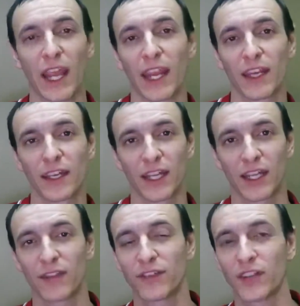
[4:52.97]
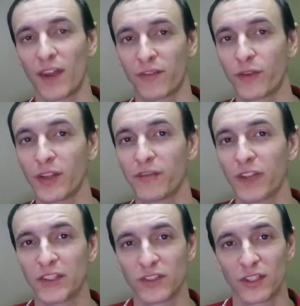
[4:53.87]
and it gives it that free
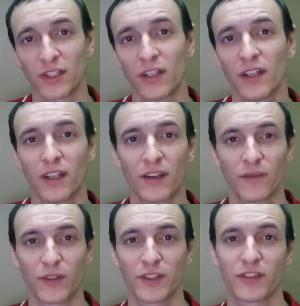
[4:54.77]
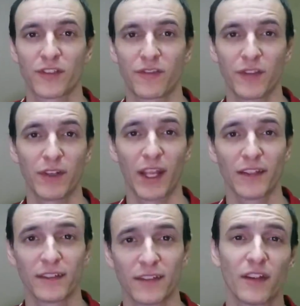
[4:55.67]
feature for just a few
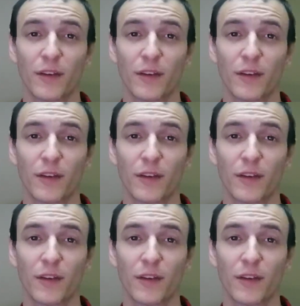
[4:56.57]
days.